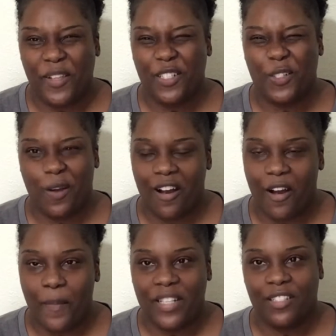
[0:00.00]
They're so
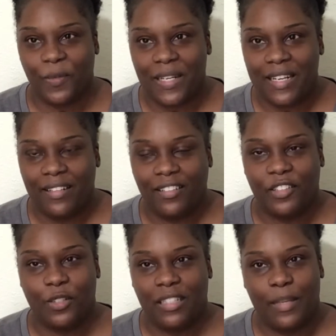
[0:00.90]
calm and serene, their
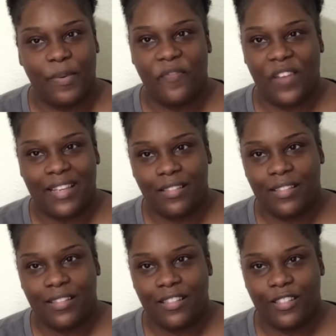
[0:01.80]
little sleeping
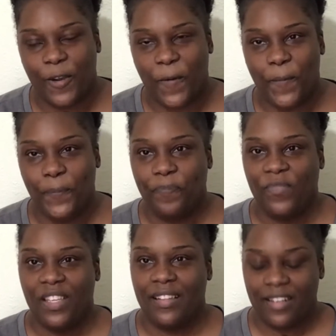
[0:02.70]
faces. So
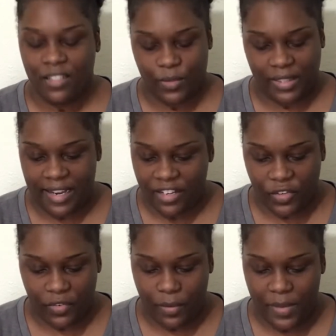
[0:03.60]
that is what they
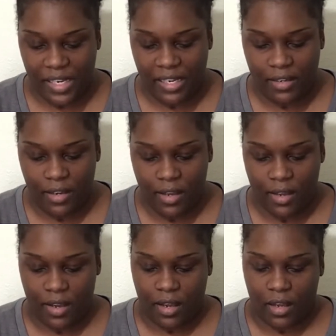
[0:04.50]
do for me.
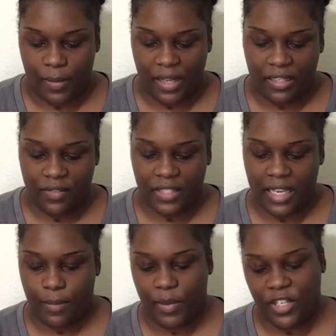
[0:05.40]
Um, I love
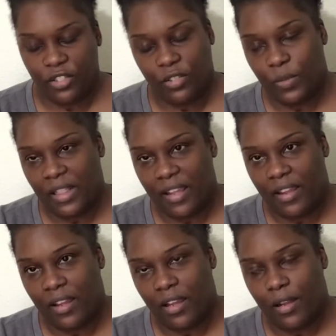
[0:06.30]
taking pictures with
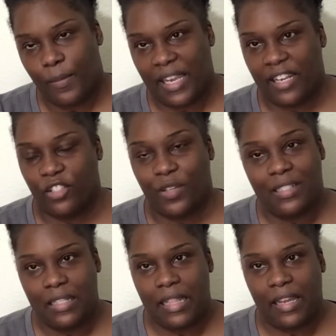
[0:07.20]
them and
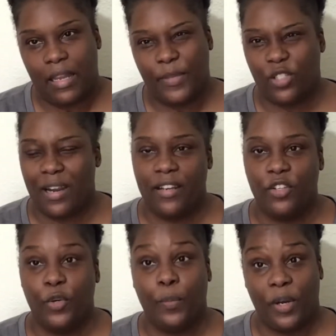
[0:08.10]
dressing them and trying
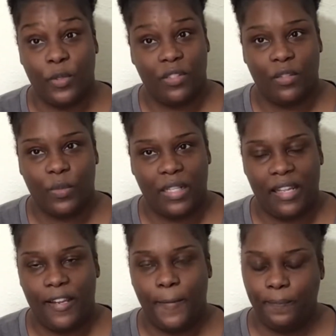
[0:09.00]
new poses with
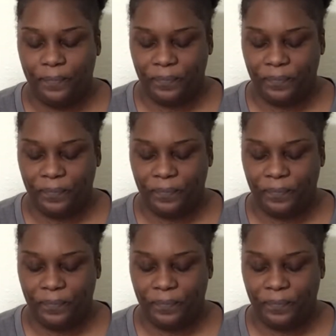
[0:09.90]
them.